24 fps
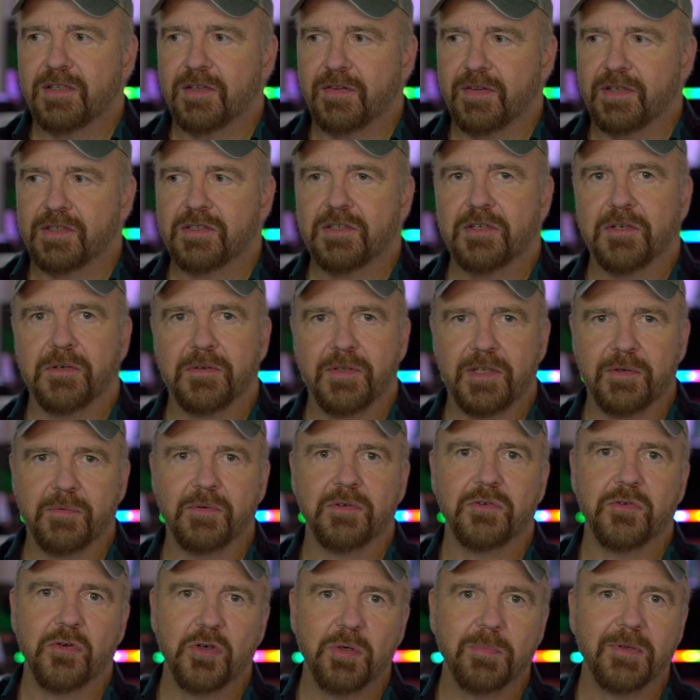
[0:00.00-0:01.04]
this code that would
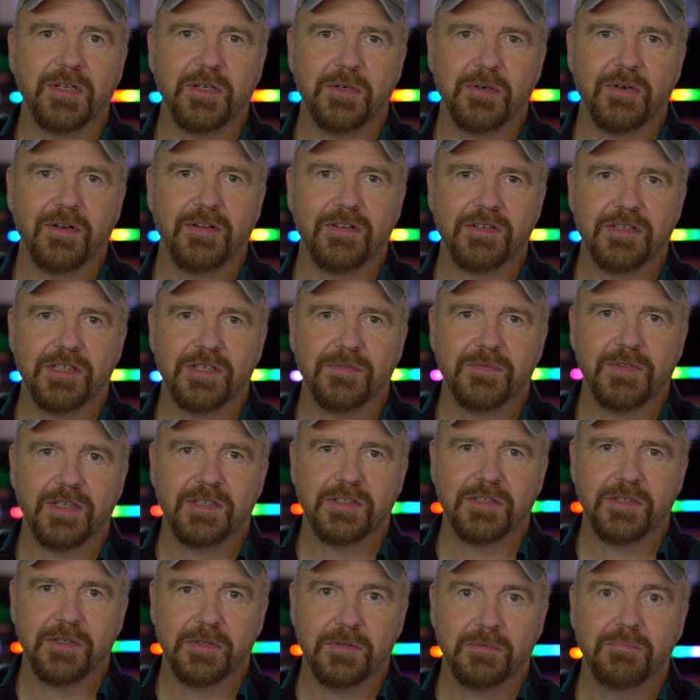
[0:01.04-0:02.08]
normally go to the self-test
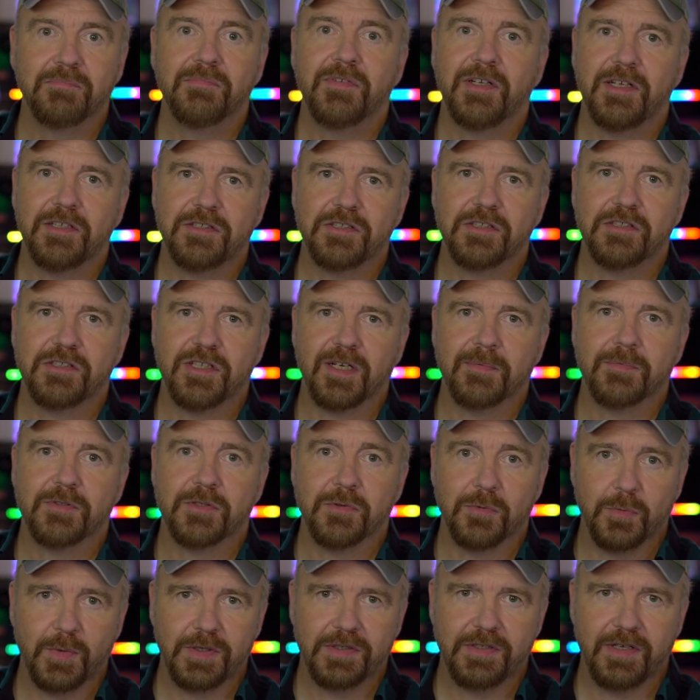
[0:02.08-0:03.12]
code, it just jumps to
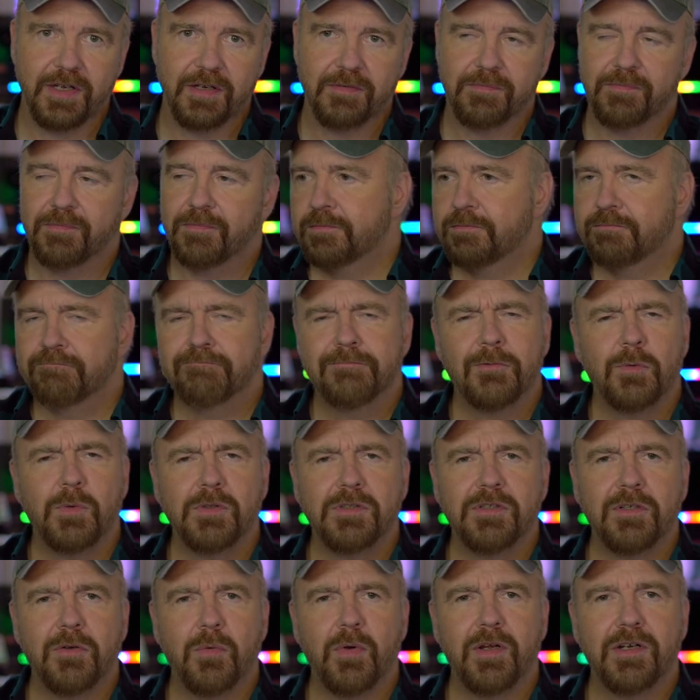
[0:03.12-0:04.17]
reset.
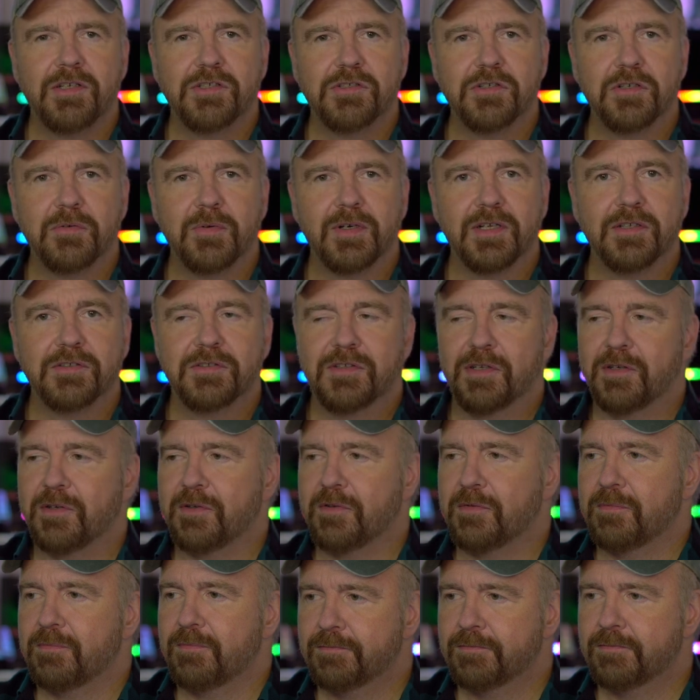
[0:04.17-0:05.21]
Wasn't quite sure what else to do.
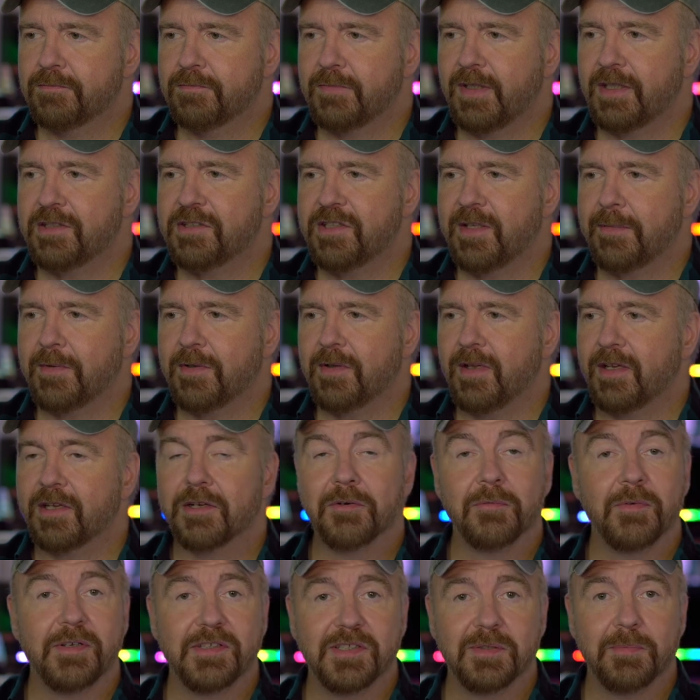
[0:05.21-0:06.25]
That seemed like a
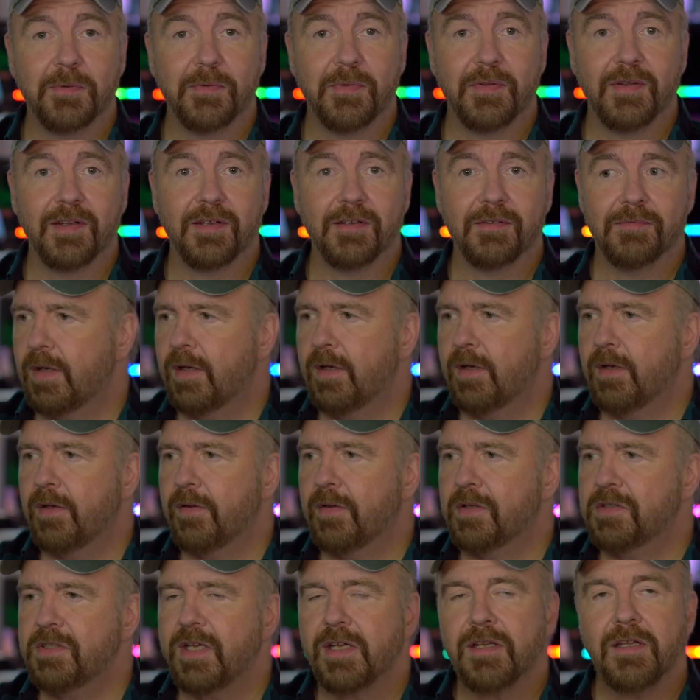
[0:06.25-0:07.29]
reasonable thing. The
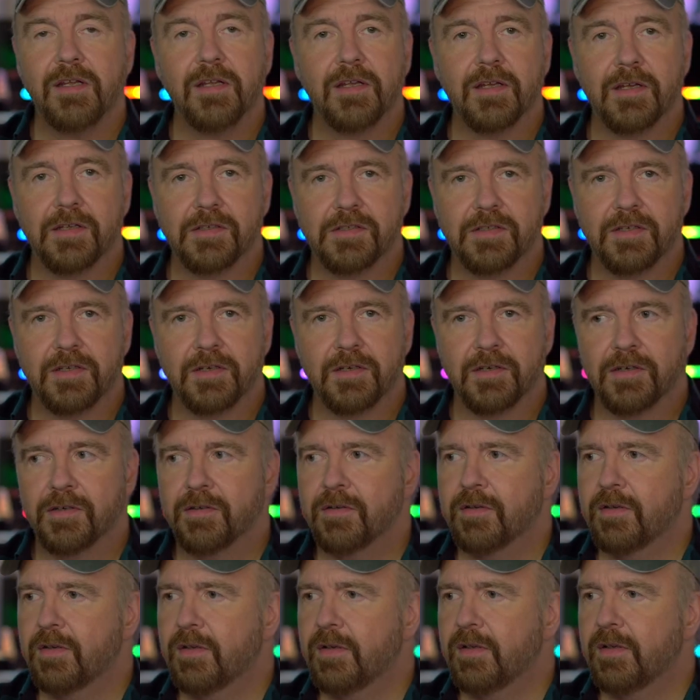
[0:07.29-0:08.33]
second case here,
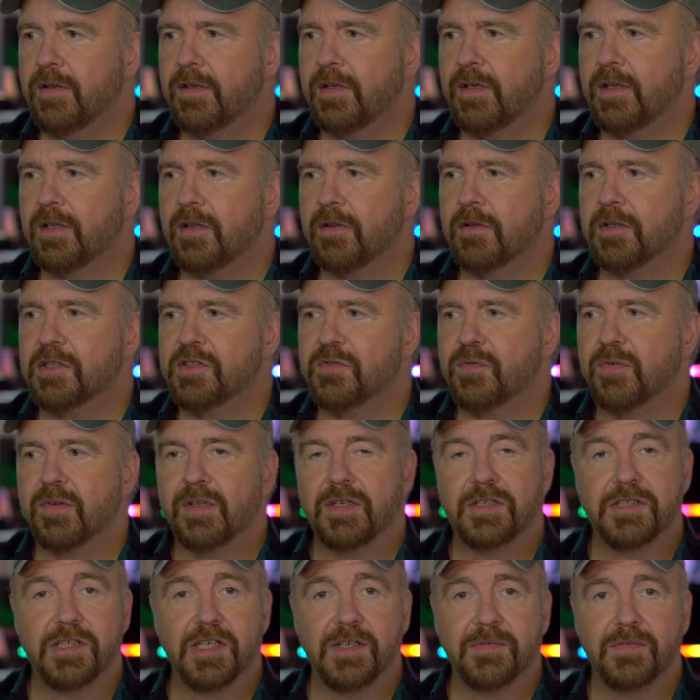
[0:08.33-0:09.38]
it looks for the
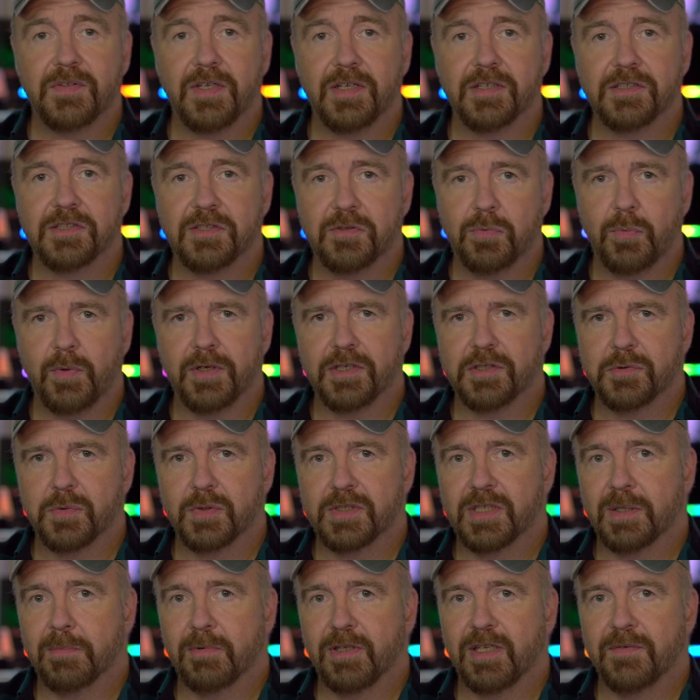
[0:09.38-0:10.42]
self-test switch, which
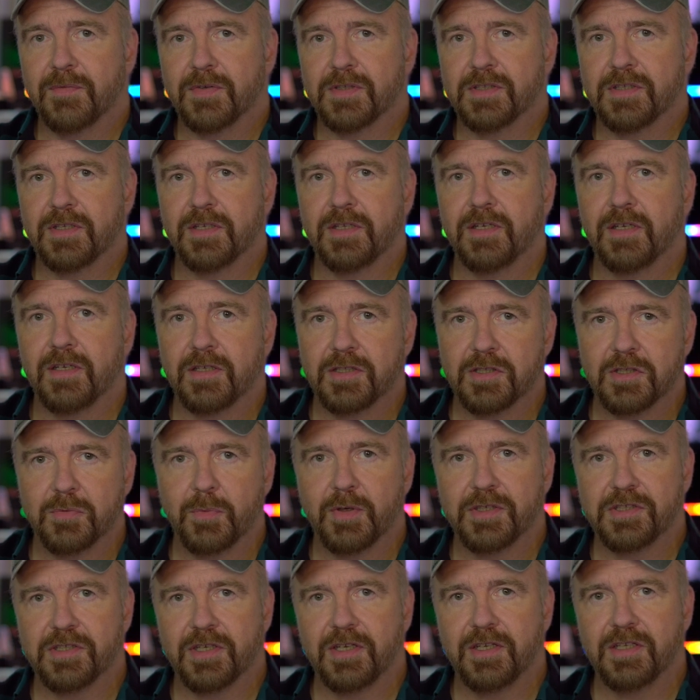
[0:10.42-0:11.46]
I believe is the
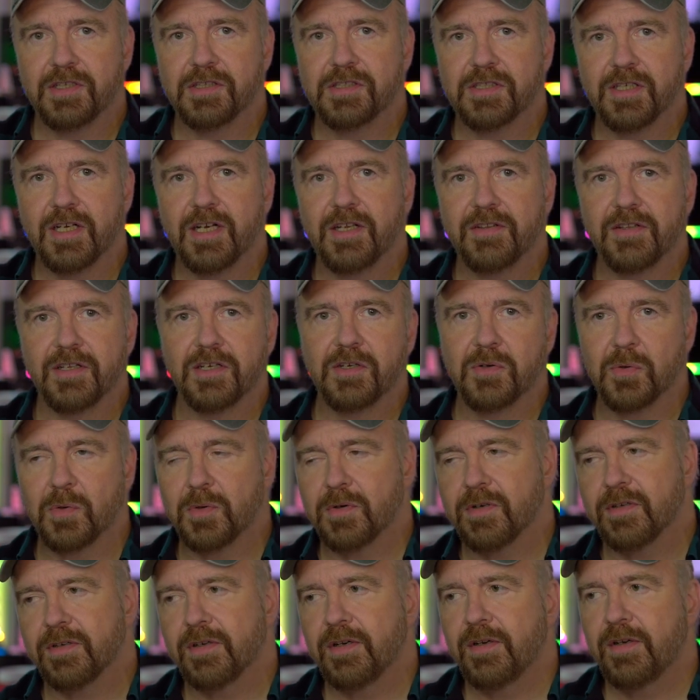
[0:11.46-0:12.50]
switch inside the
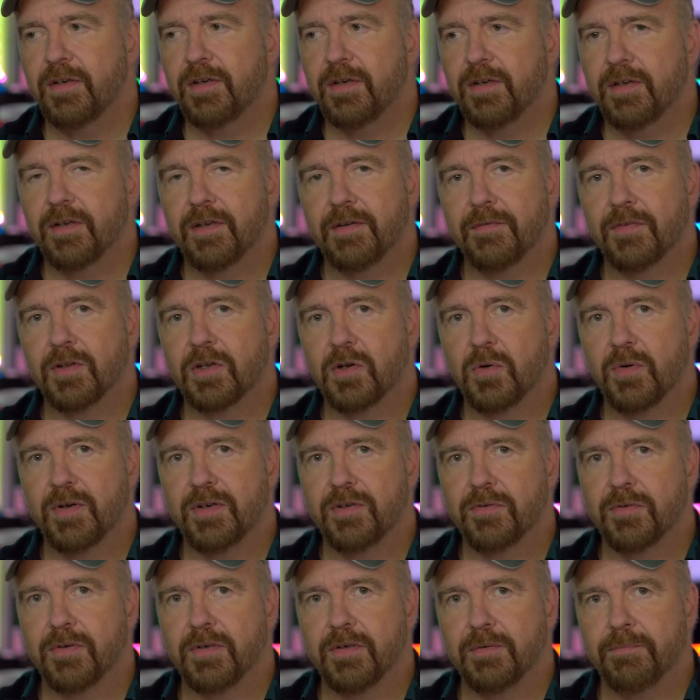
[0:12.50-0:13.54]
door of the coin
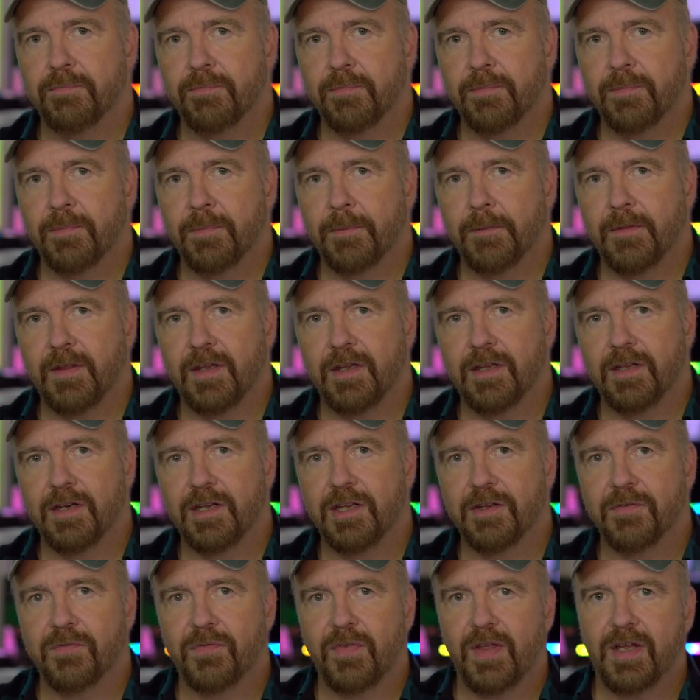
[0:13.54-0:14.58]
door. And
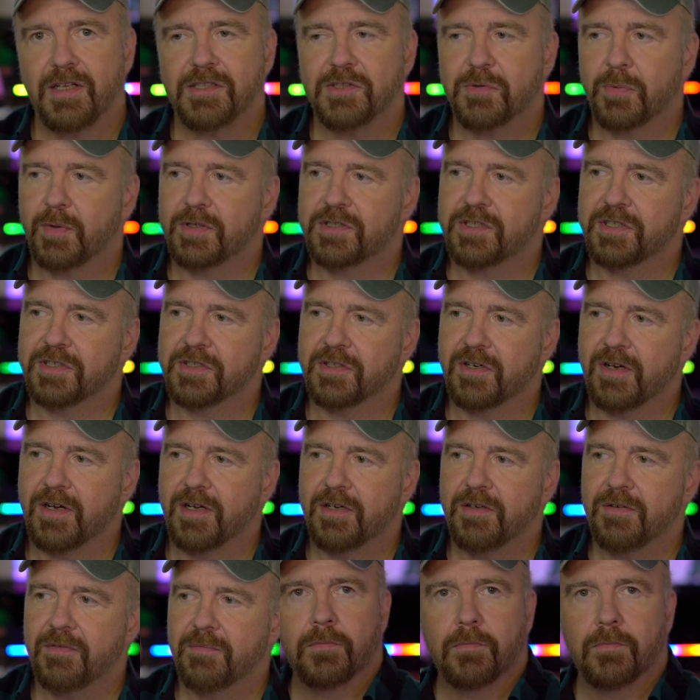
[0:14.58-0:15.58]
if that switch is on,